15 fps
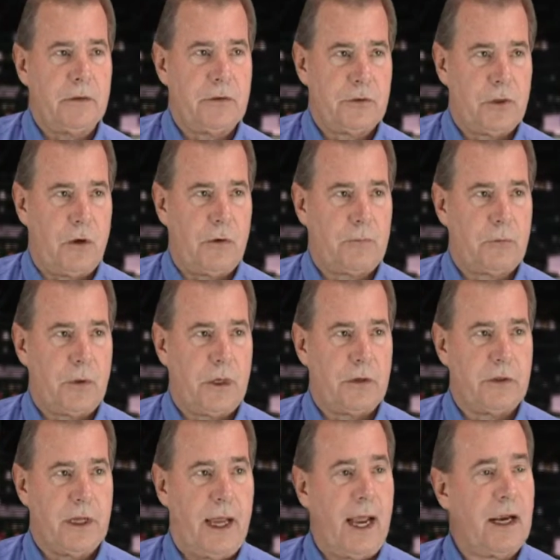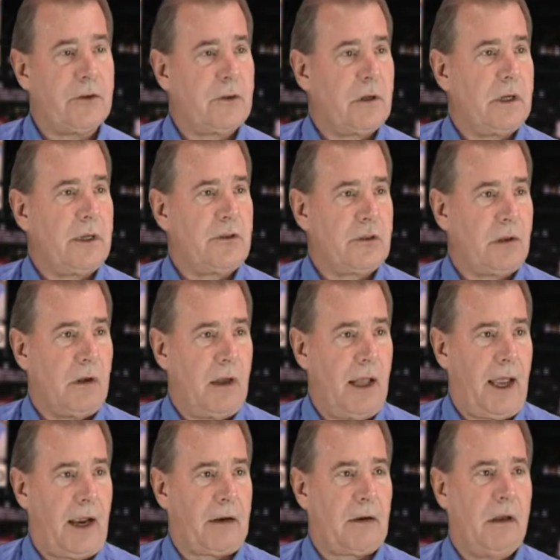software to actually
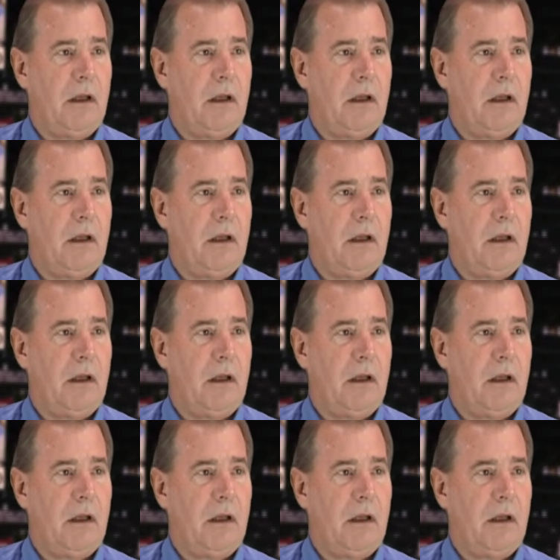select